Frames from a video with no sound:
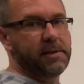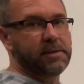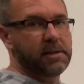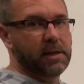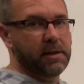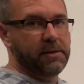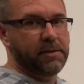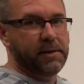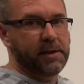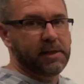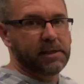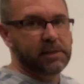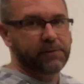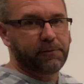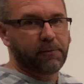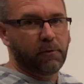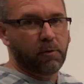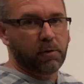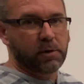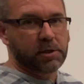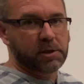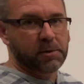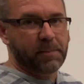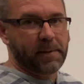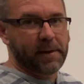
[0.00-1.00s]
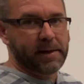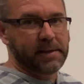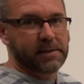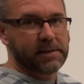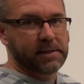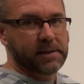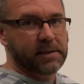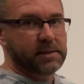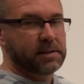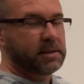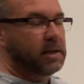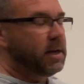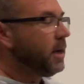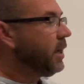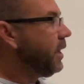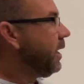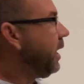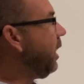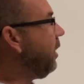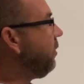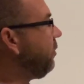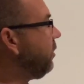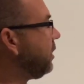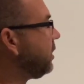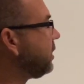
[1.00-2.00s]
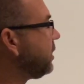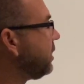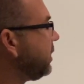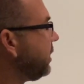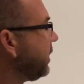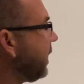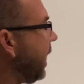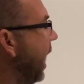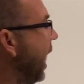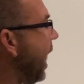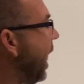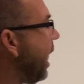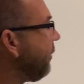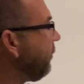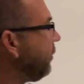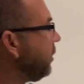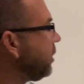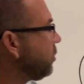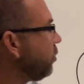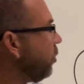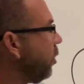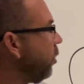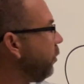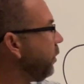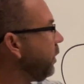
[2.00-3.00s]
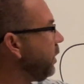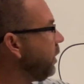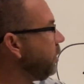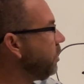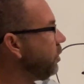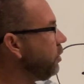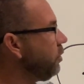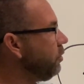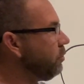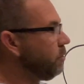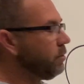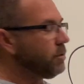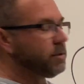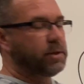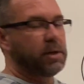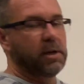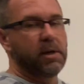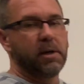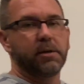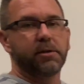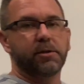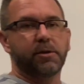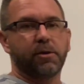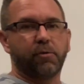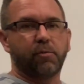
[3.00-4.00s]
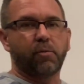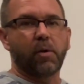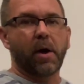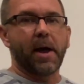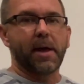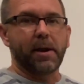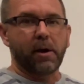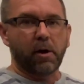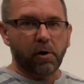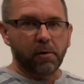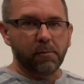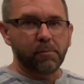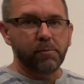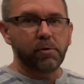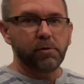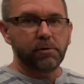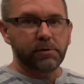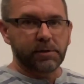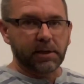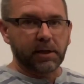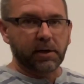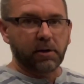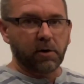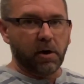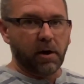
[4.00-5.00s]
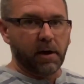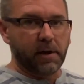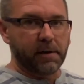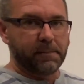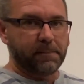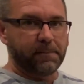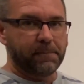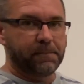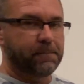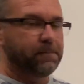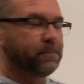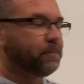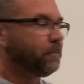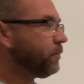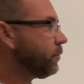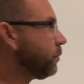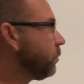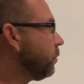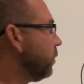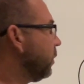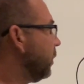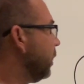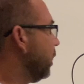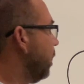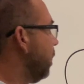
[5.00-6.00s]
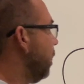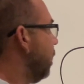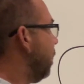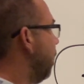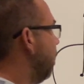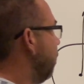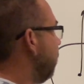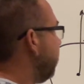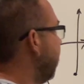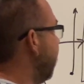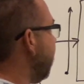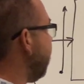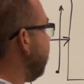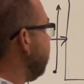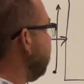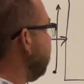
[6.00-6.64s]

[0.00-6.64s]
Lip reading: and these 4 spaces. And the staff is what we use to write our music on. Okay,